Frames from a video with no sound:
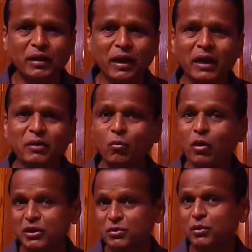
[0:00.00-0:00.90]
And
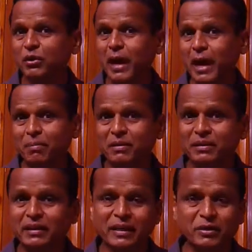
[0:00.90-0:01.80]
what is going to happen
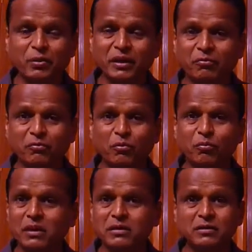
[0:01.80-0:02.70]
in the next 24
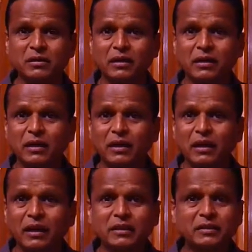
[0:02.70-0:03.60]
months
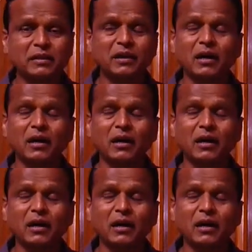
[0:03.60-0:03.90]
is